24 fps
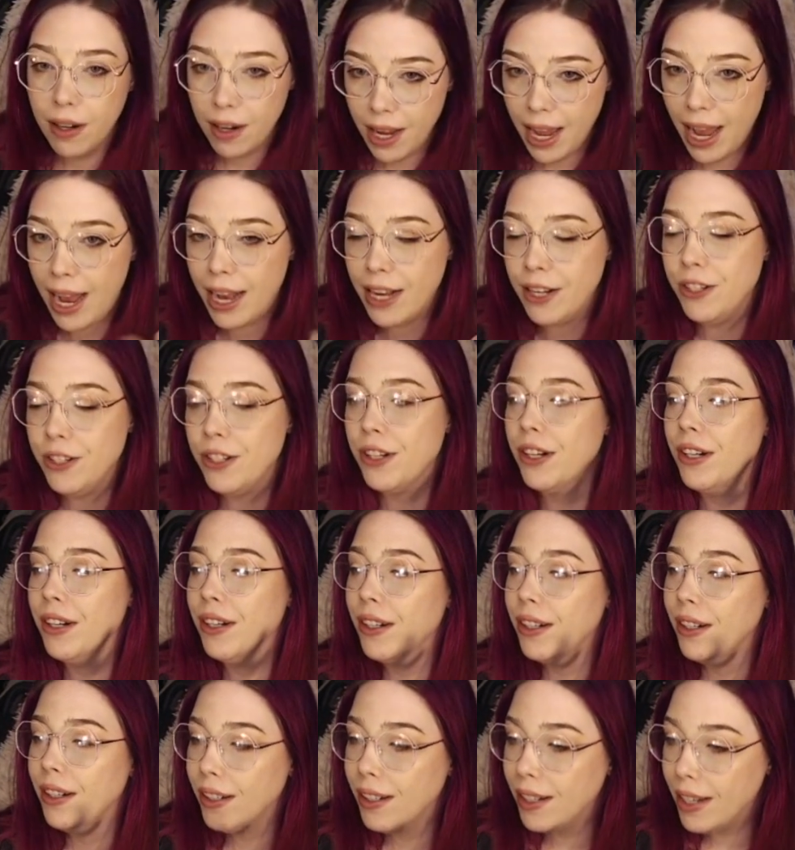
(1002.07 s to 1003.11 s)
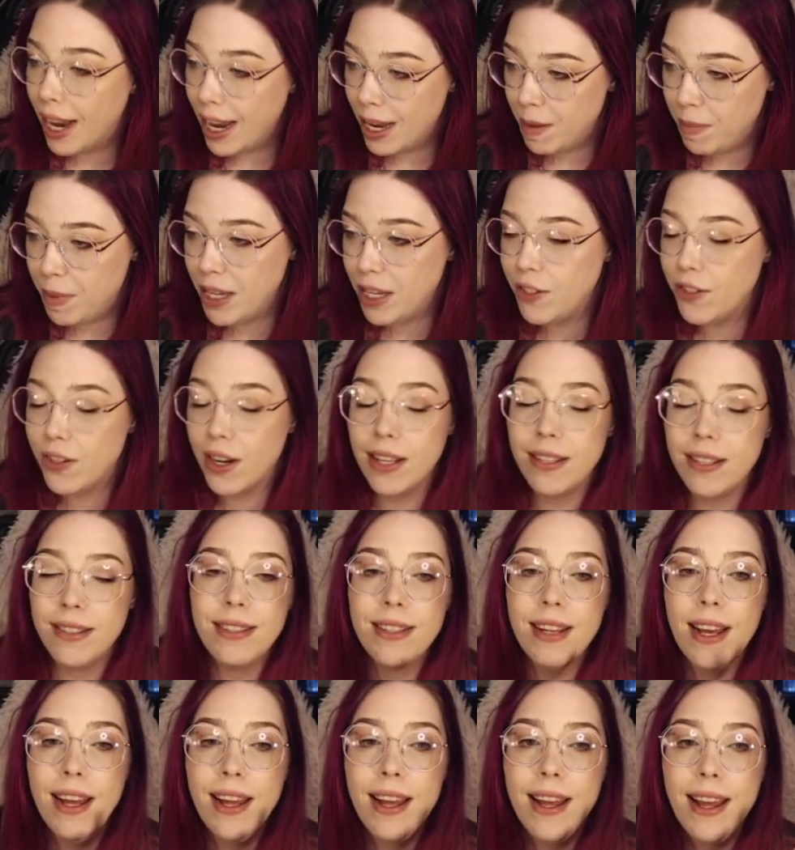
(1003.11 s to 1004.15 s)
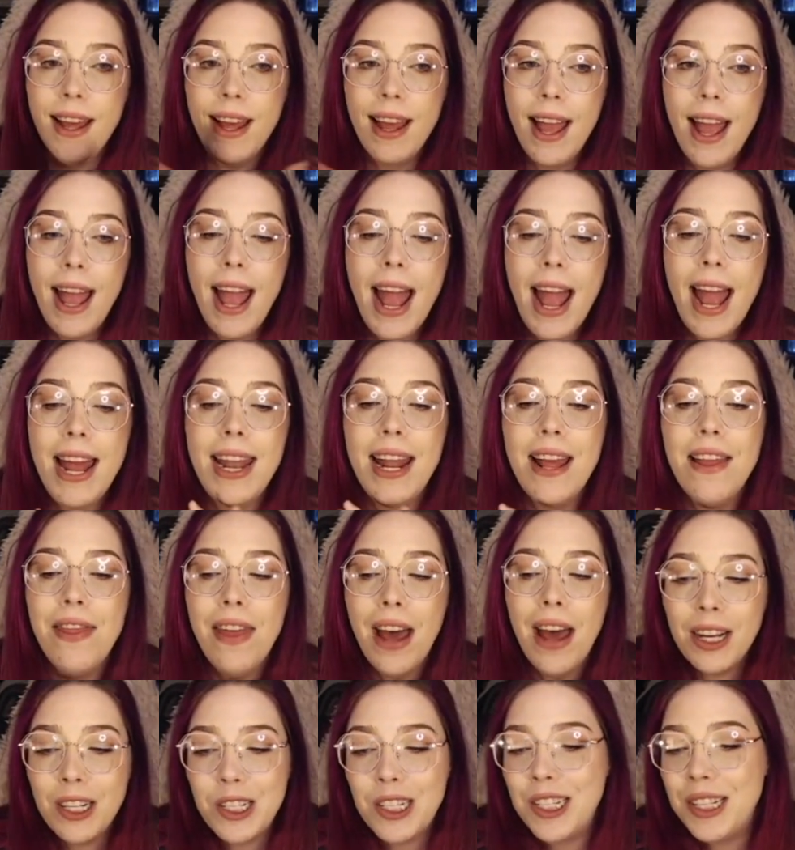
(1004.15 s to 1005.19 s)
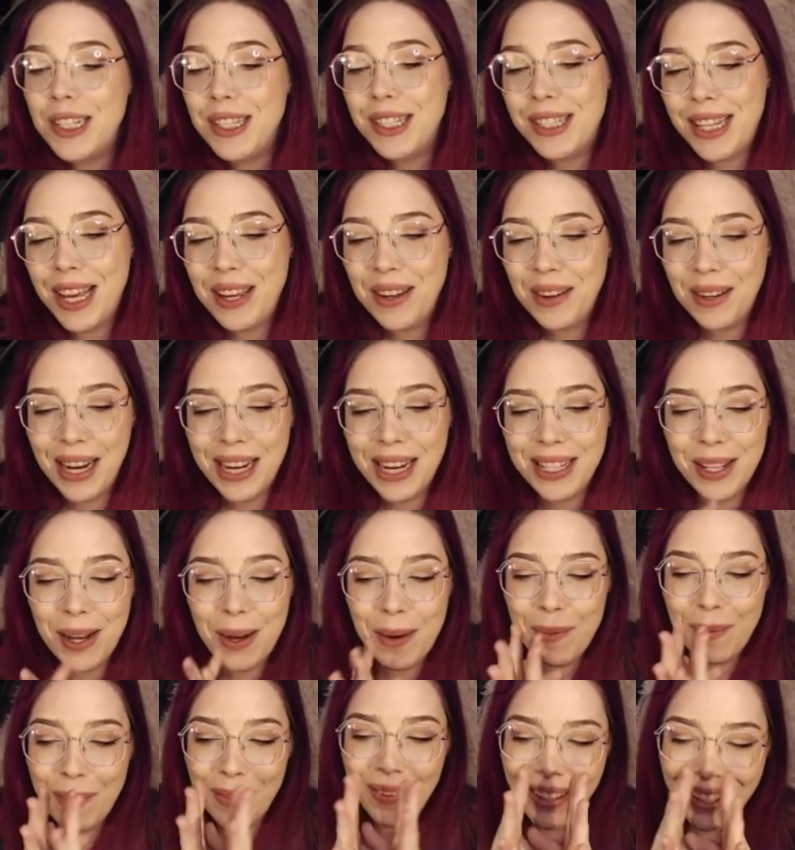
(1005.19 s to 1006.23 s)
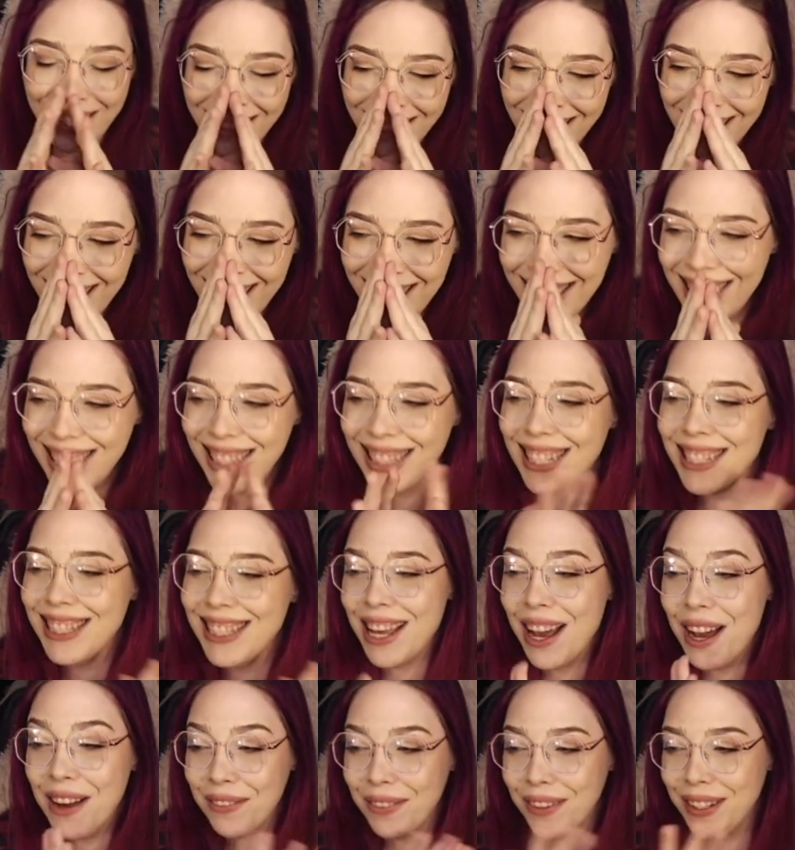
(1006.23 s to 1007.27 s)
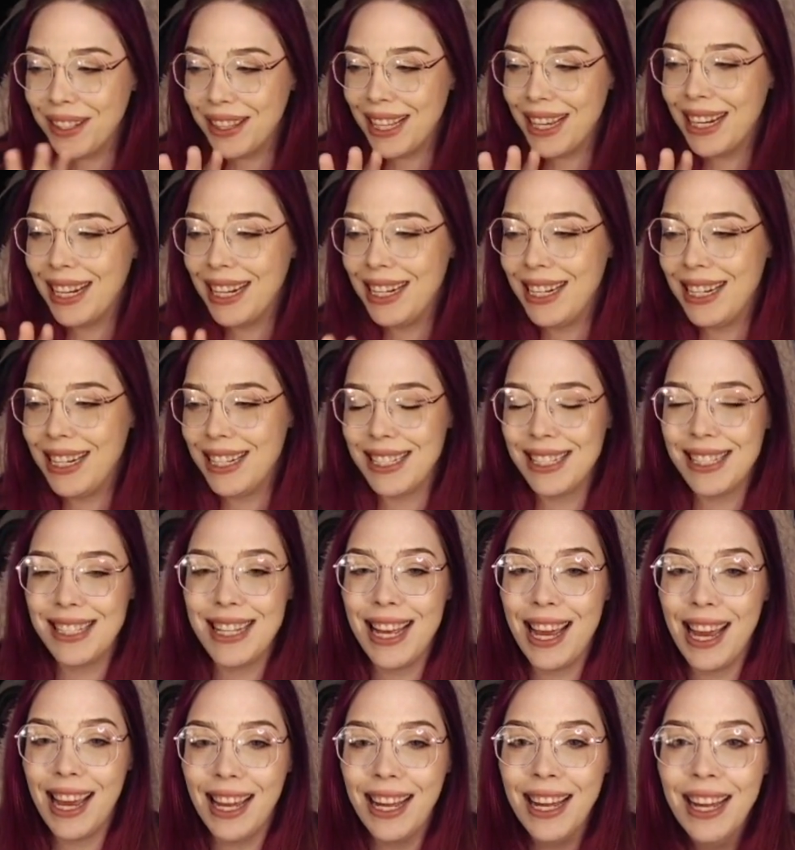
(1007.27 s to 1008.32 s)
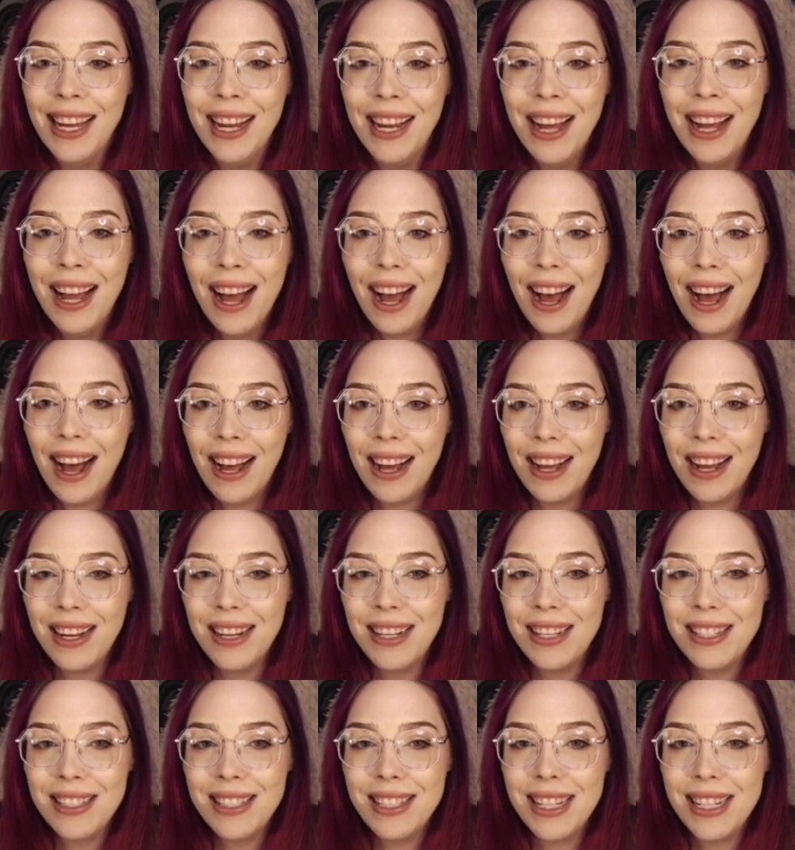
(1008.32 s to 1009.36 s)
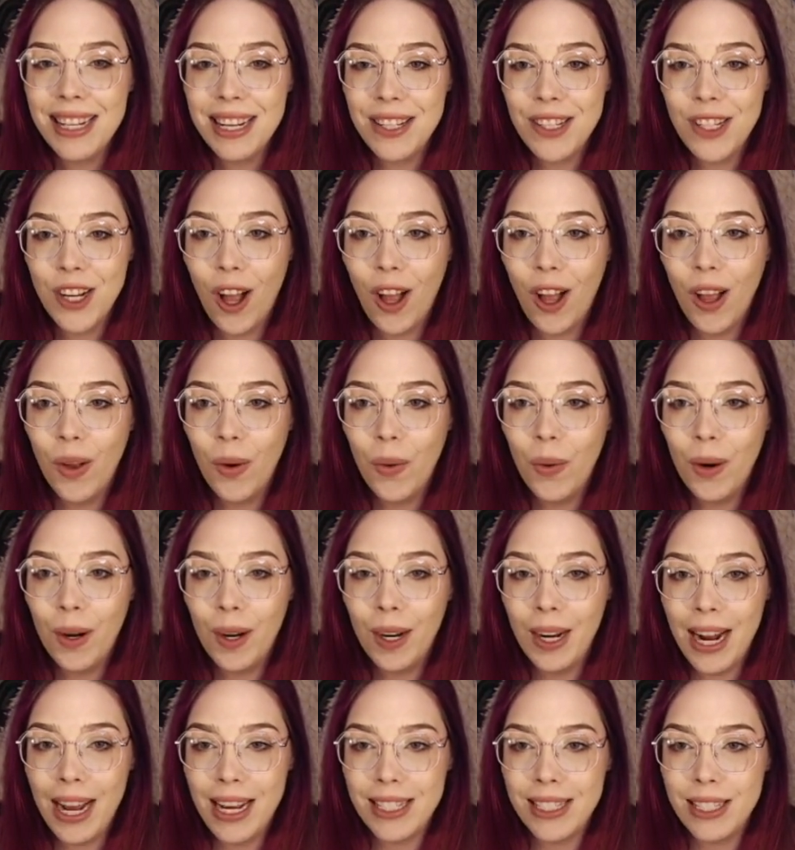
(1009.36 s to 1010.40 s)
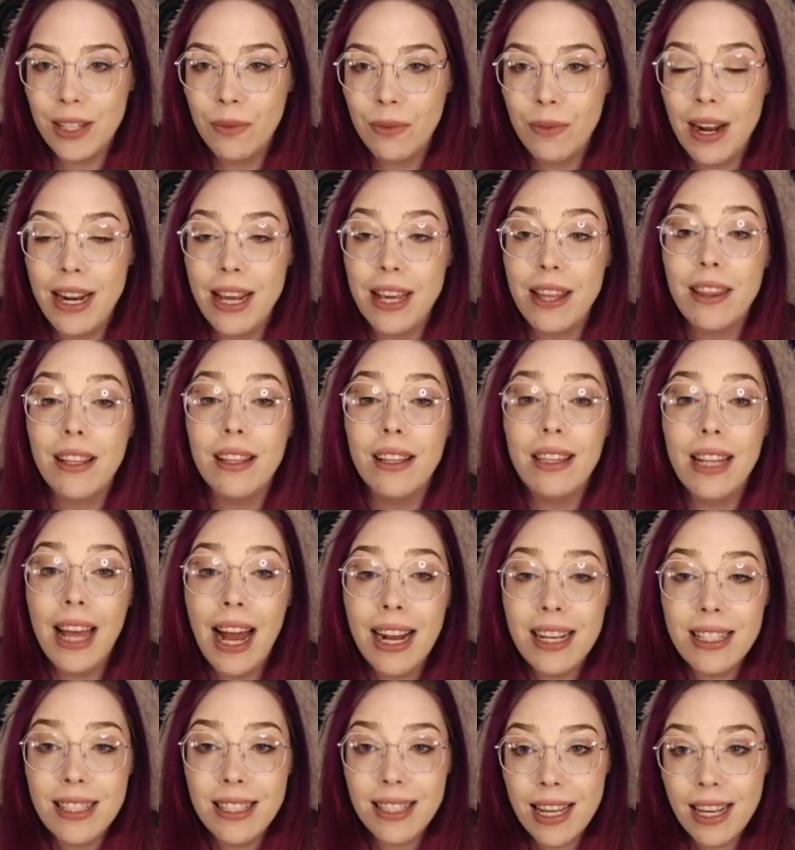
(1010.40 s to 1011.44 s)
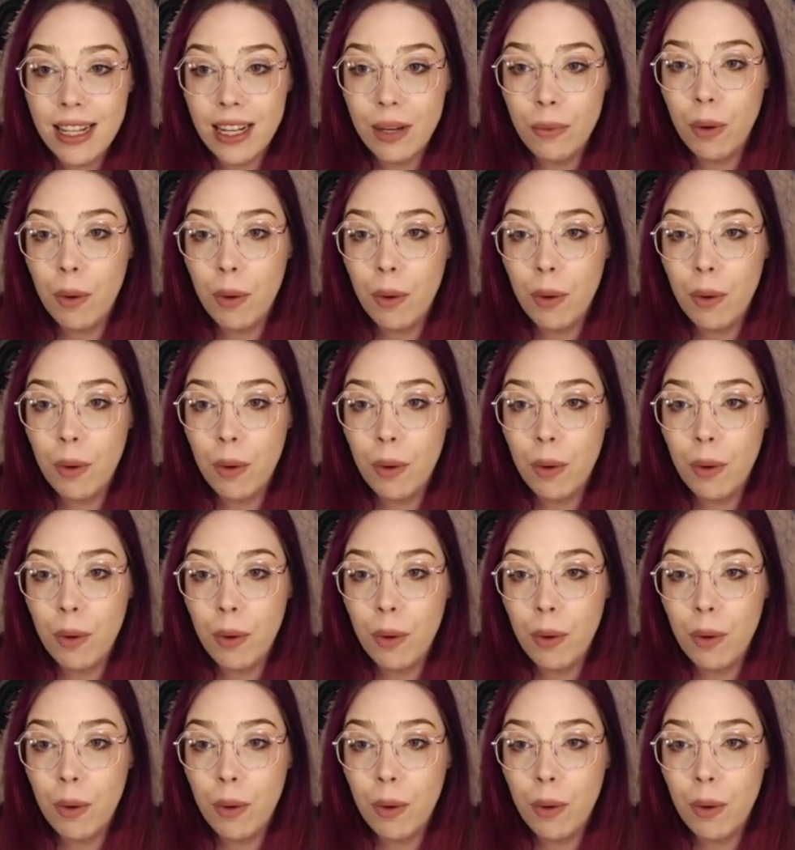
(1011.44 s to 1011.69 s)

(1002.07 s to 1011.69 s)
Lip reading: add your IP address, and that should set you guys up. I think that's everything I need to say to get y'all organized and ready. The last thing I will